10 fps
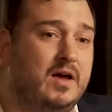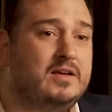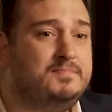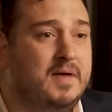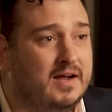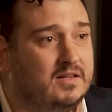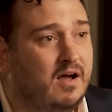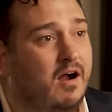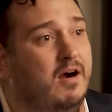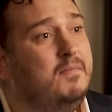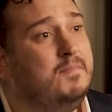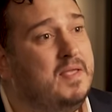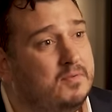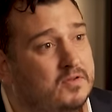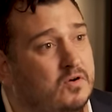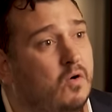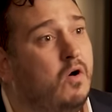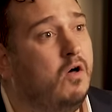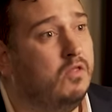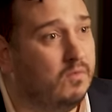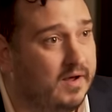we expect our people to go all the